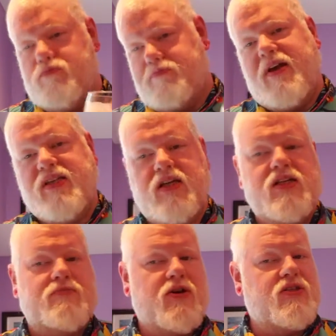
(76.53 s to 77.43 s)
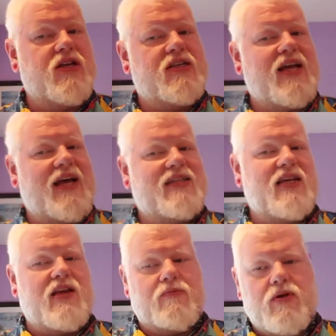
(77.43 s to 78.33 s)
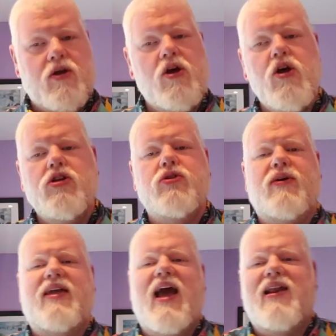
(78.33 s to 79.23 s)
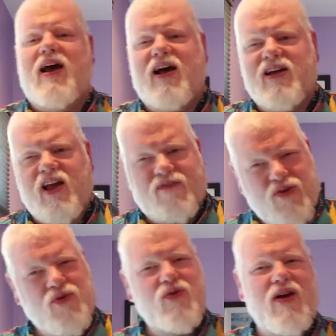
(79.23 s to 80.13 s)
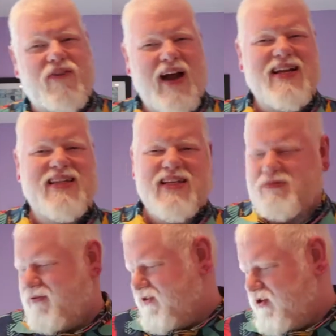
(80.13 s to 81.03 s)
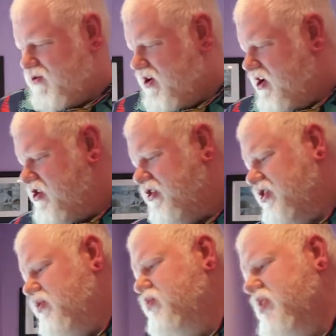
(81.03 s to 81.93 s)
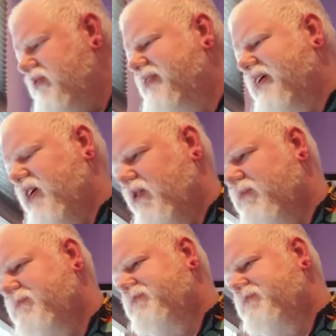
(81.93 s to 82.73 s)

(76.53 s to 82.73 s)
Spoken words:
basically smells the exact same. So again, if I did this review 2 years ago,